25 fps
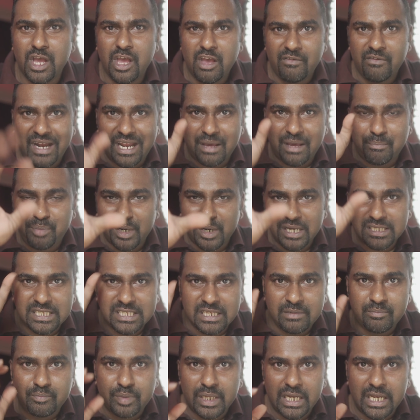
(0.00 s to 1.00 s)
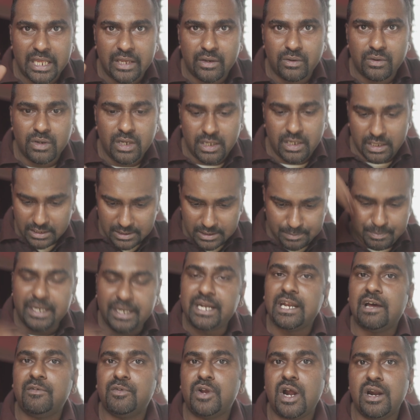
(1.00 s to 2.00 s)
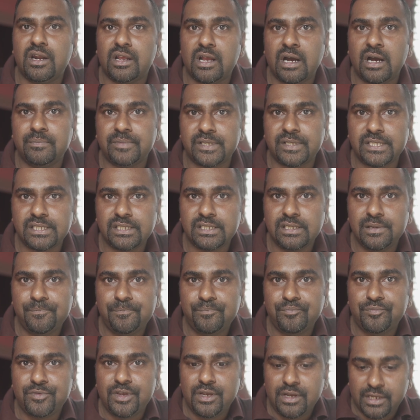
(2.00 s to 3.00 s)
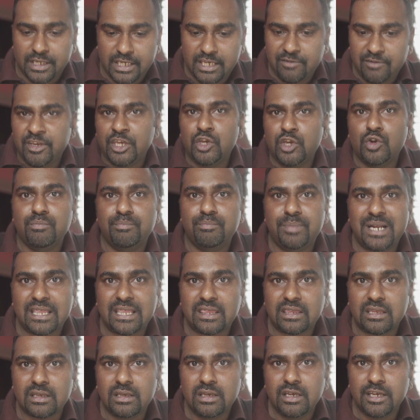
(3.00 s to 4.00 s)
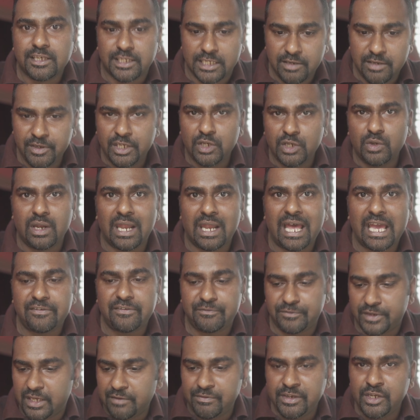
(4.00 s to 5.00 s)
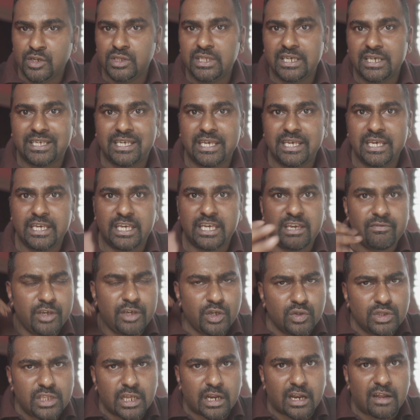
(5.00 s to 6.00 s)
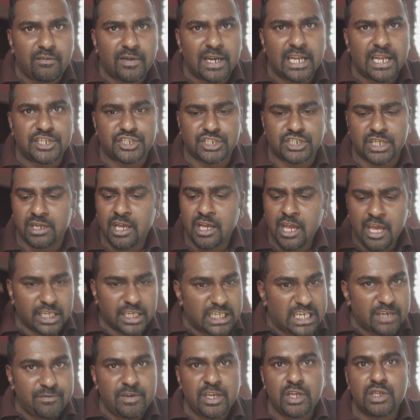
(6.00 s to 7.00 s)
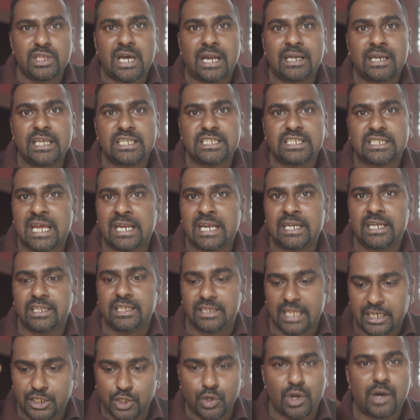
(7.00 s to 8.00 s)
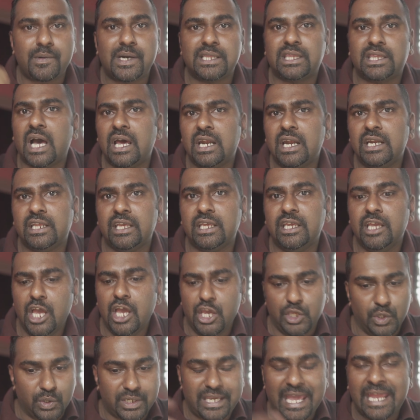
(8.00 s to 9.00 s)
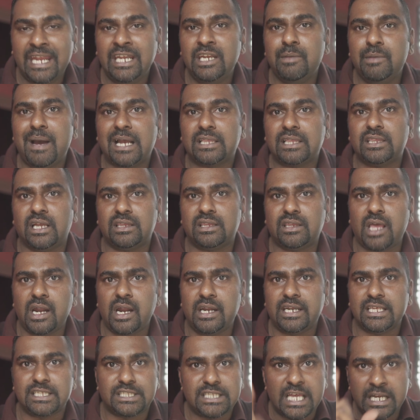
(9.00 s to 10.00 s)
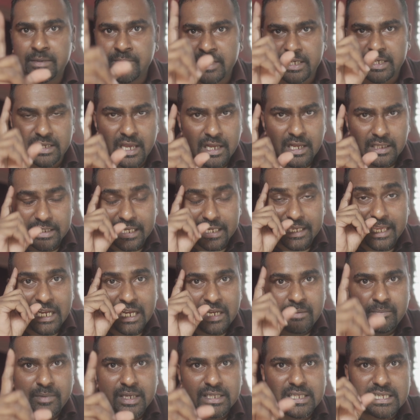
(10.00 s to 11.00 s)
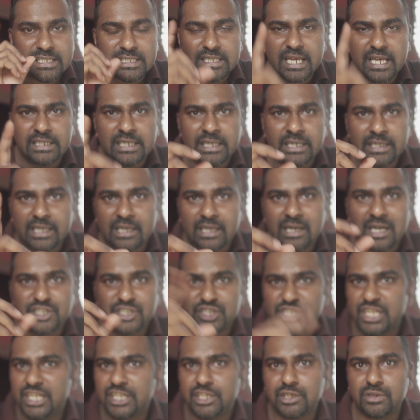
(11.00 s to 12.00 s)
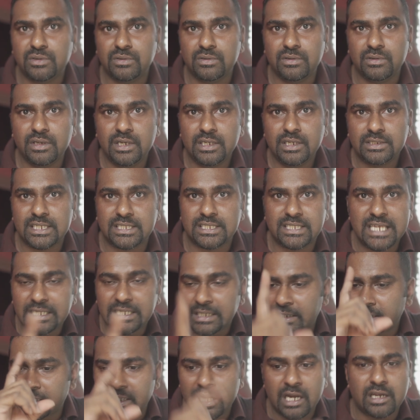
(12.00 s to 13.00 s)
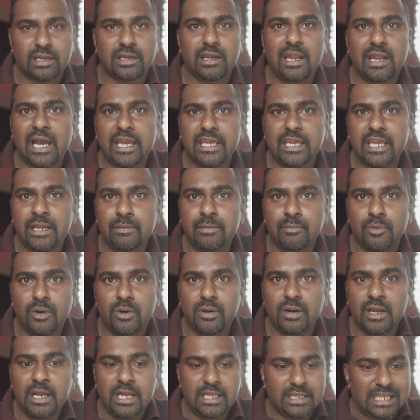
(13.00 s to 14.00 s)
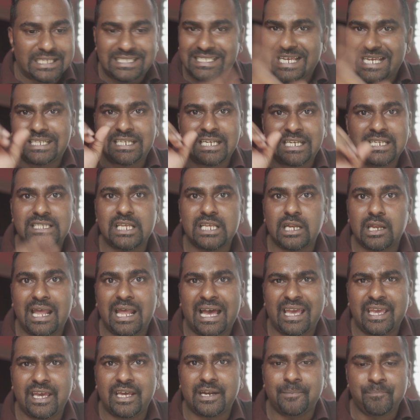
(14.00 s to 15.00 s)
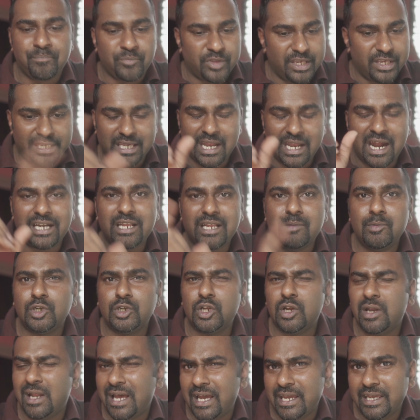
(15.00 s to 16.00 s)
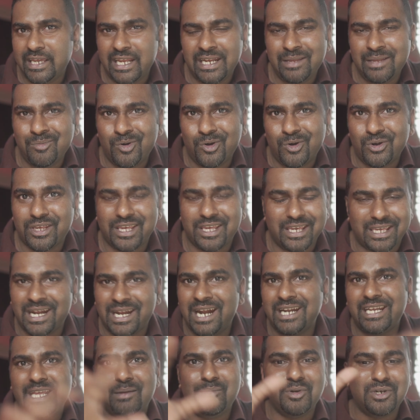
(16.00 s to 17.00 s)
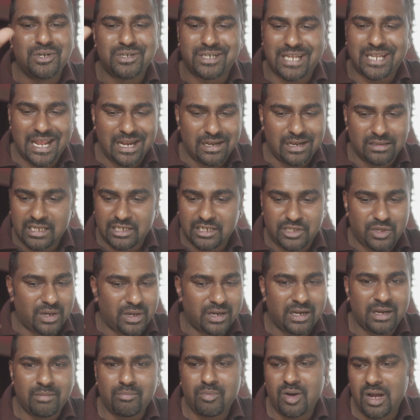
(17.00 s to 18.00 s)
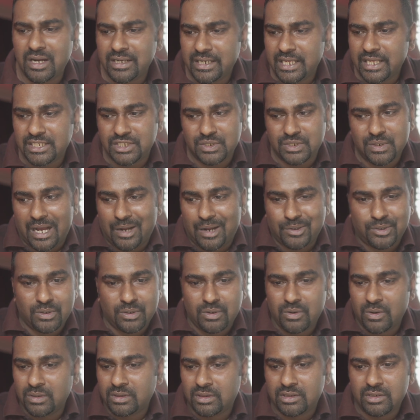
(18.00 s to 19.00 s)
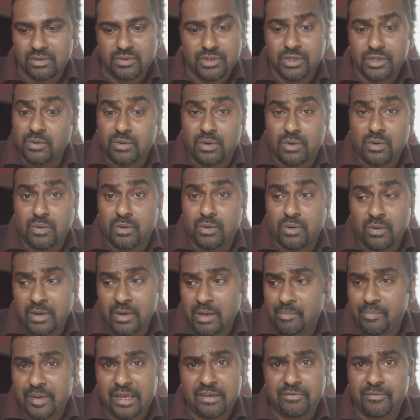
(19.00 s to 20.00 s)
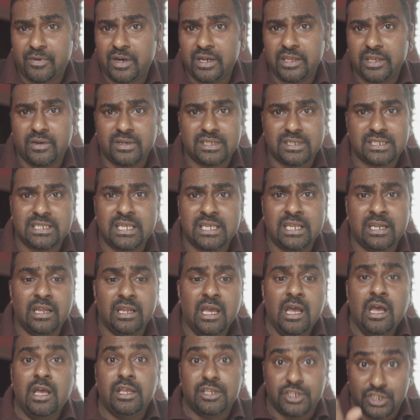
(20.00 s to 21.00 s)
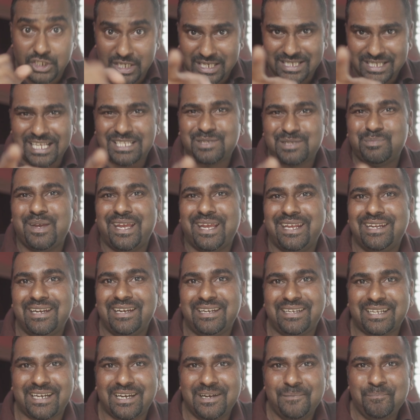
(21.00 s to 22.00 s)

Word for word: When a person believe, Spirit of God comes giving you breath, giving you life, giving you the key, giving you the revelation, giving you the understanding that you have authority. You gained back the authority. The enemy, the enemy, the Satan cannot cheat you. The Satan cannot lie anymore. The Satan is a liar. He cannot able to lie anymore. He cannot able to tell that you are in a bondage. You have to go through you. Who, who will pay for your sin? Jesus paid it.